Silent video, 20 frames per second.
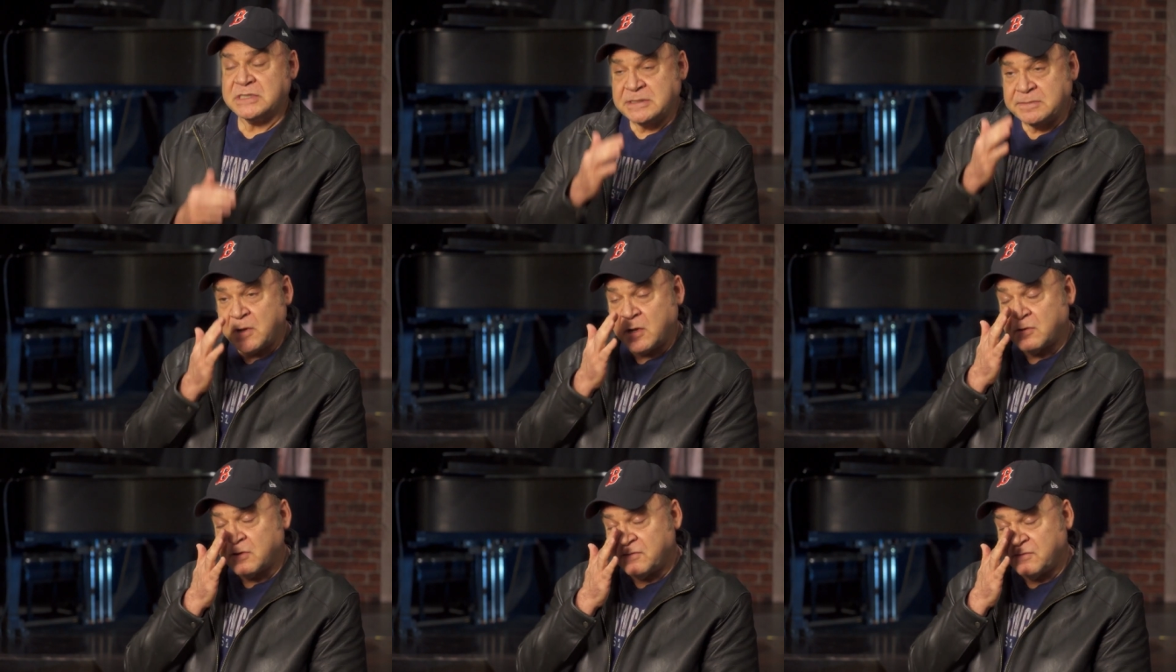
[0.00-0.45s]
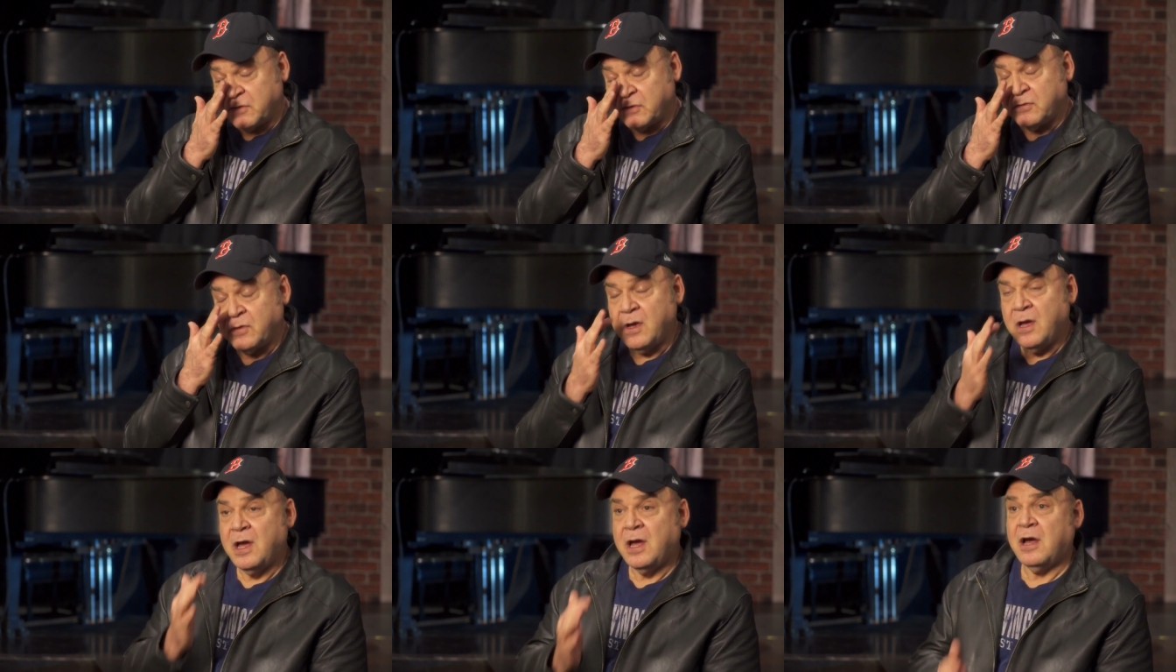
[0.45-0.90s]
a small
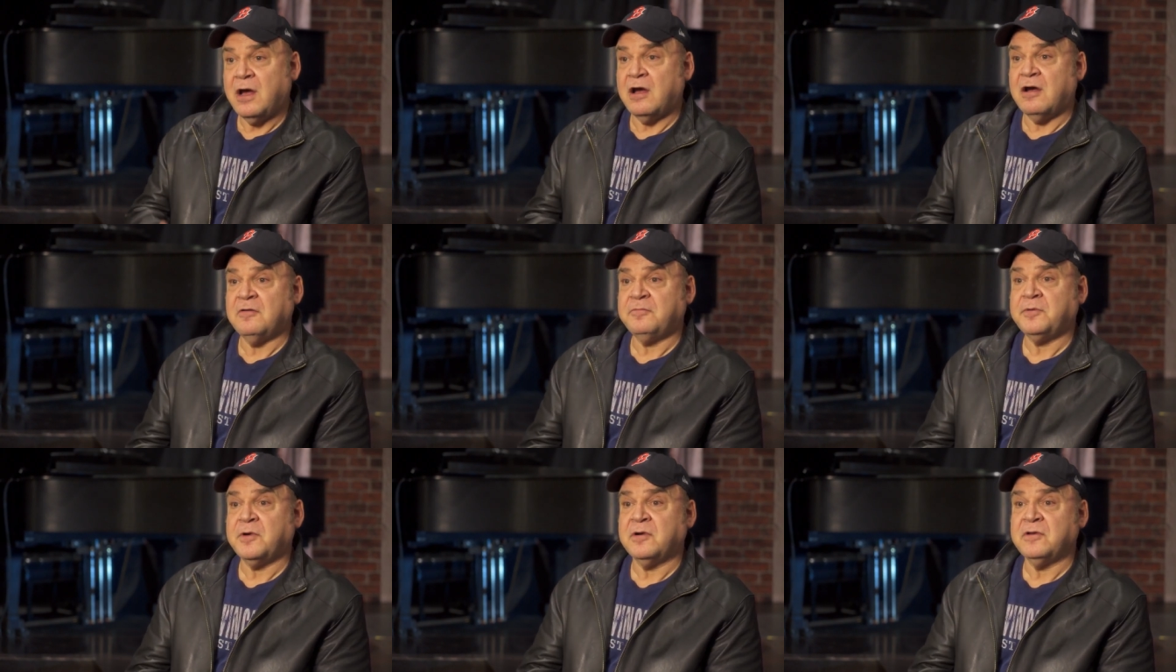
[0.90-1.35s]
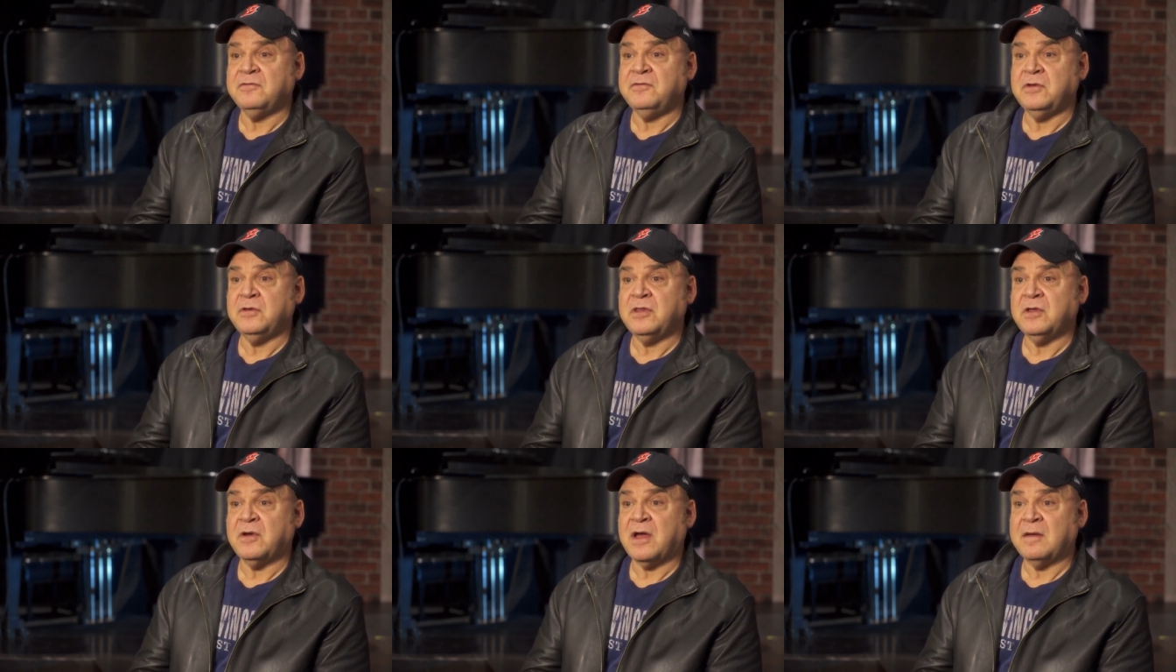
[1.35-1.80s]
revue, off Broadway
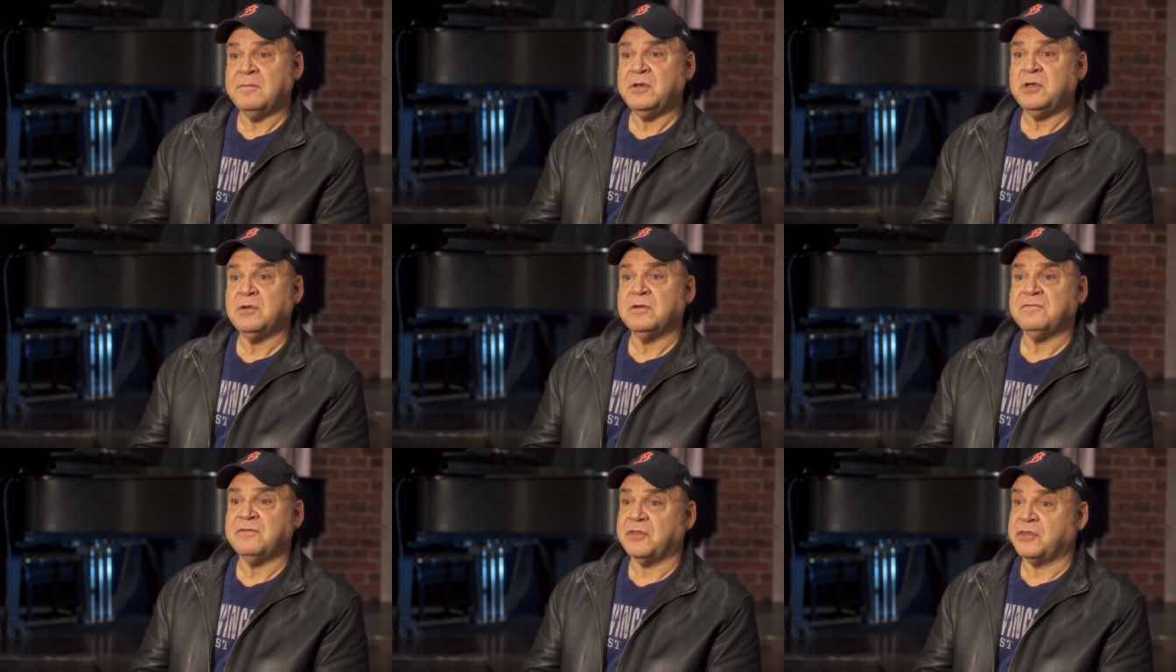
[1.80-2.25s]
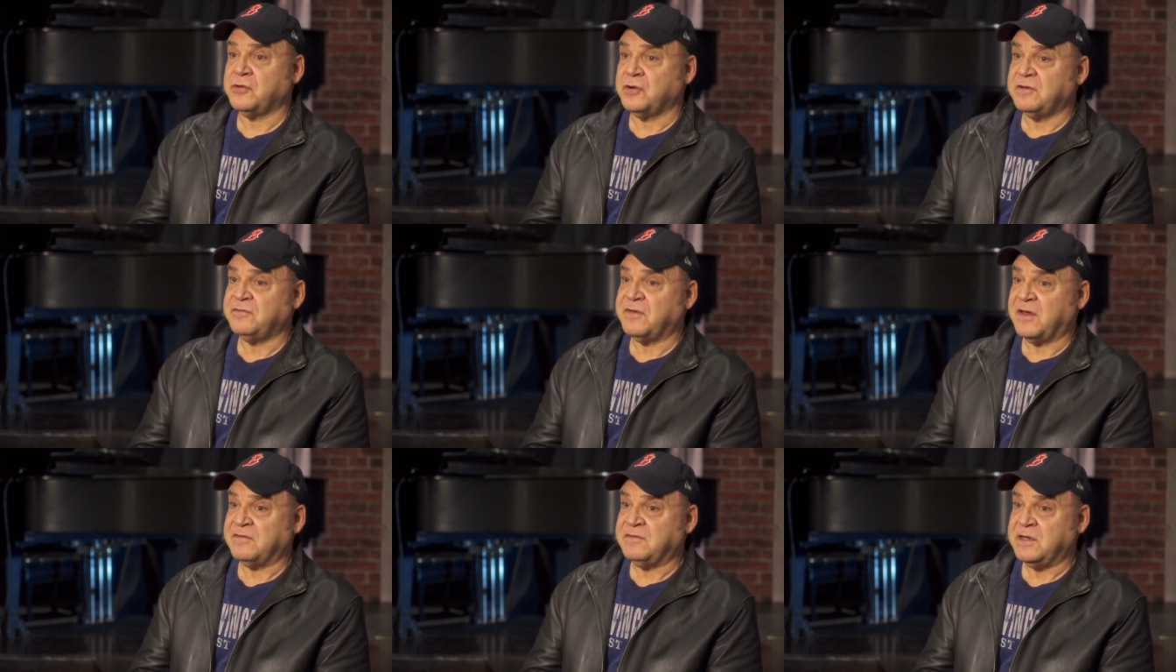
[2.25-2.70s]
revue that I've been doing for
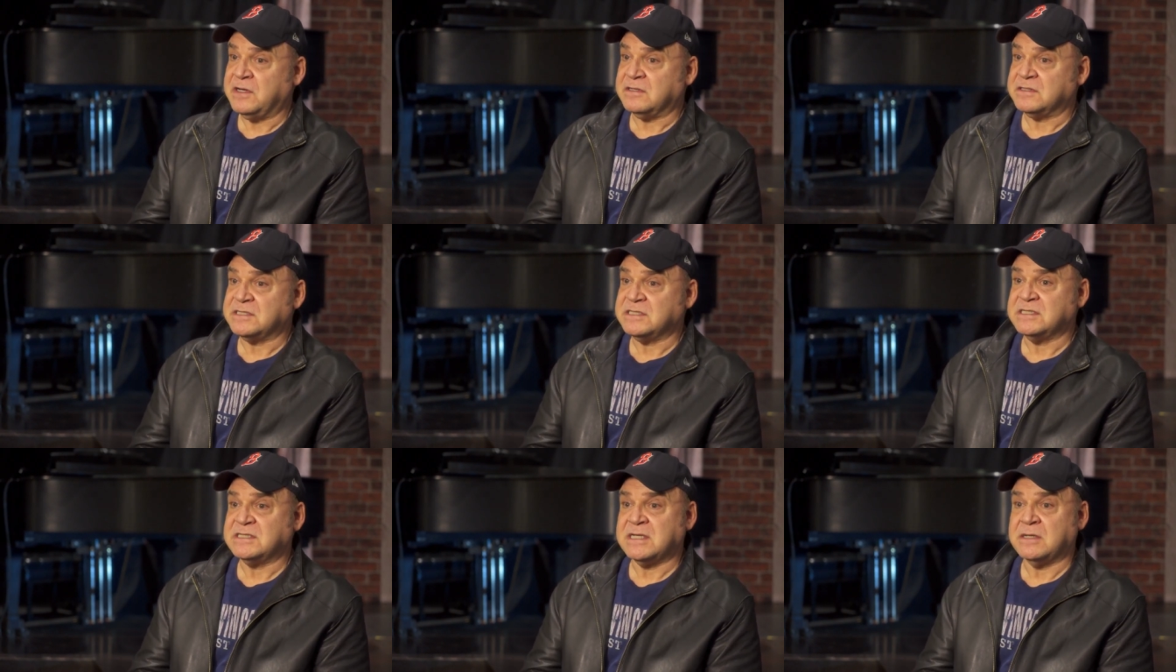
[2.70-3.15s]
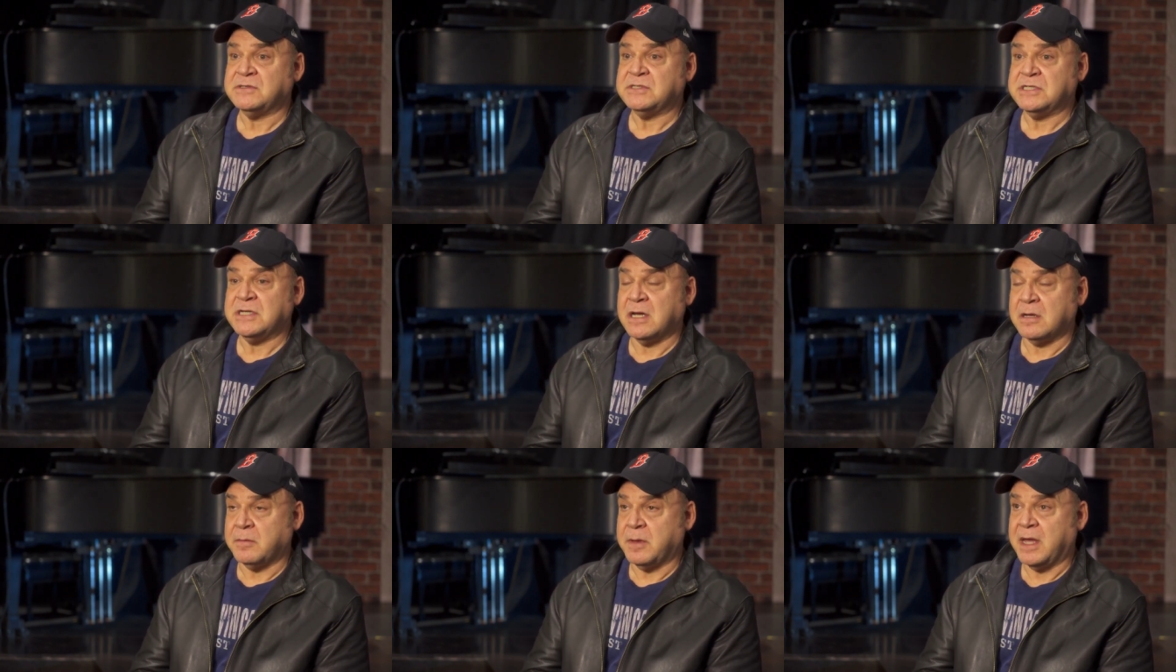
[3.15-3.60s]
35 years since I was a
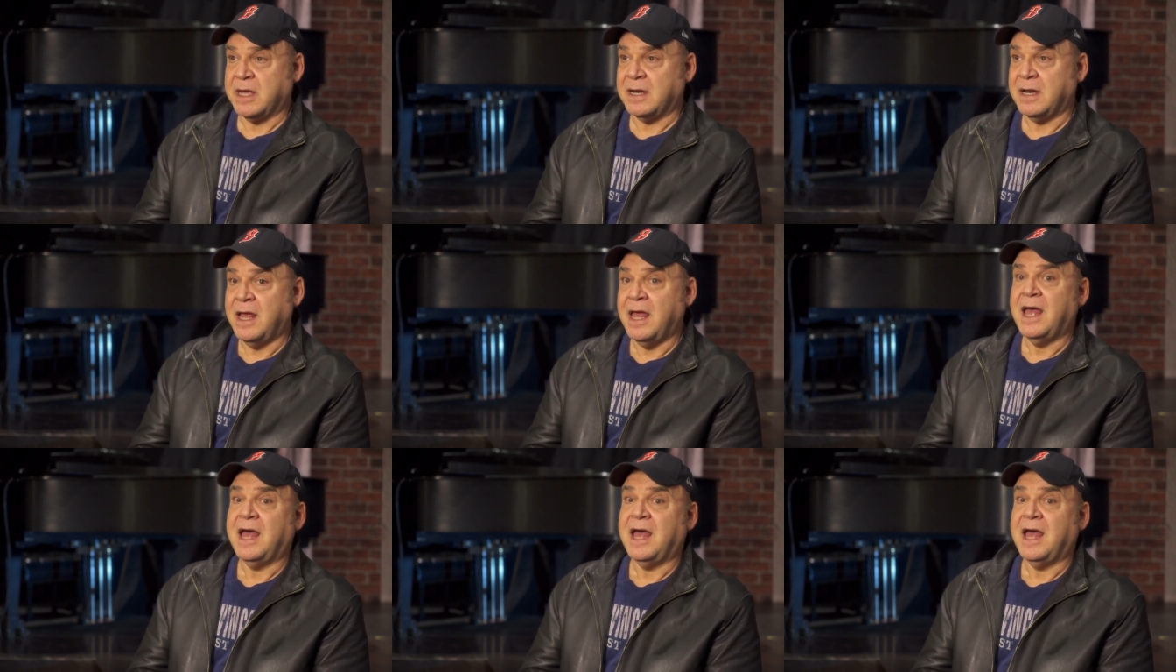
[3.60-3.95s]
young man.